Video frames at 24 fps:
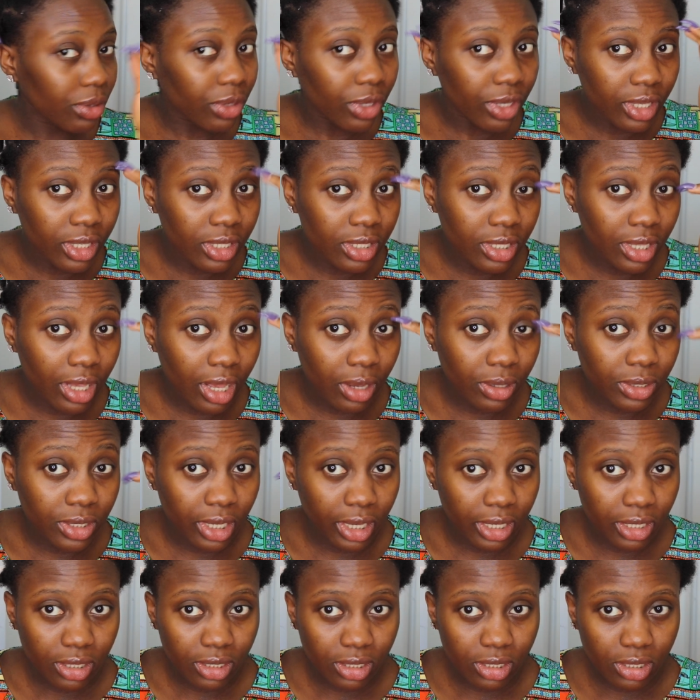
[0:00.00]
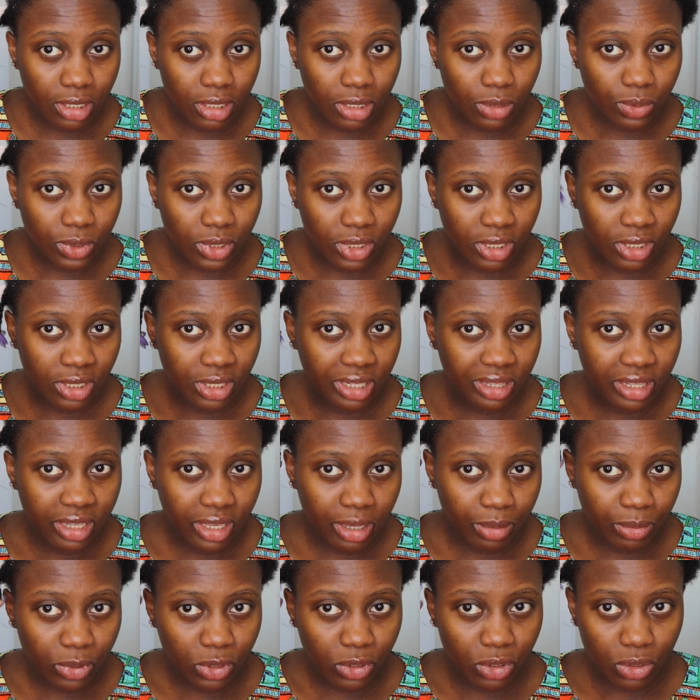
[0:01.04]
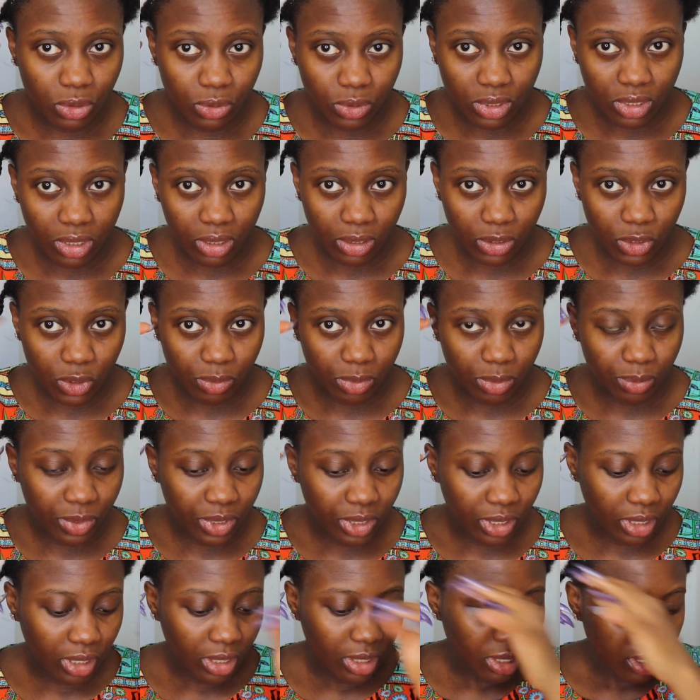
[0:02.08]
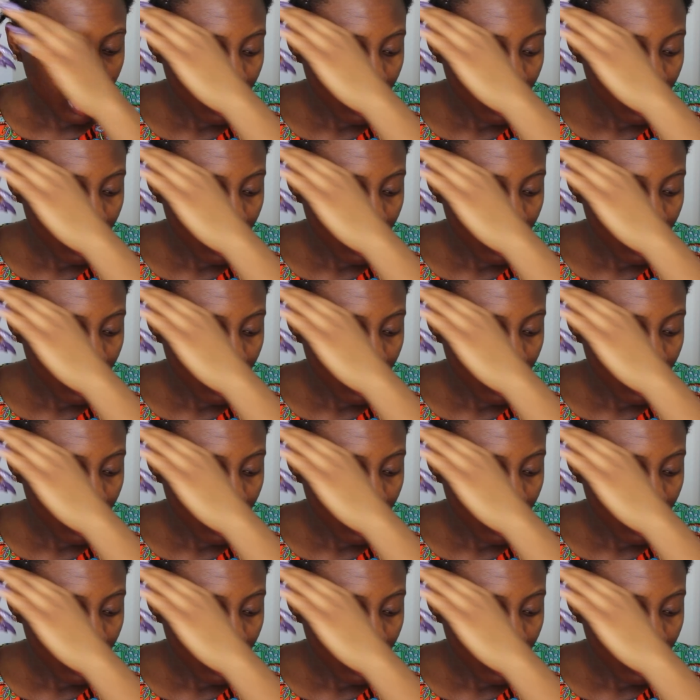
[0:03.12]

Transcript: you can see how tiny this twist is. I think I'm going to do it a little bit bigger.